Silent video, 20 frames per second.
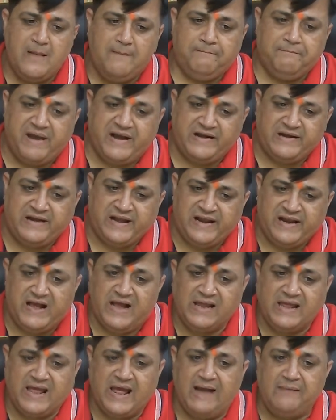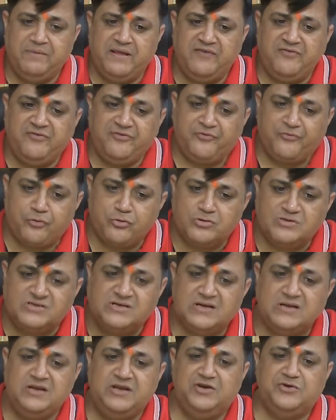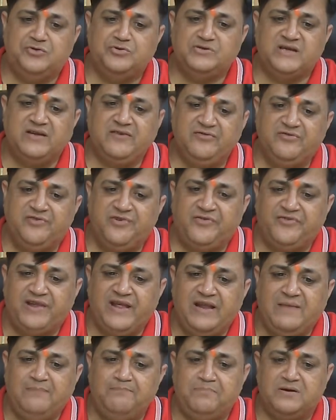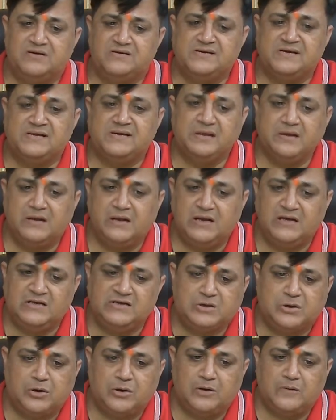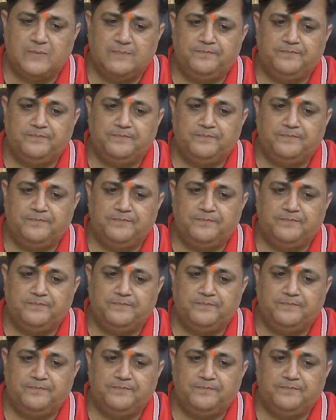Bacteria can be frozen using 15% glycerol.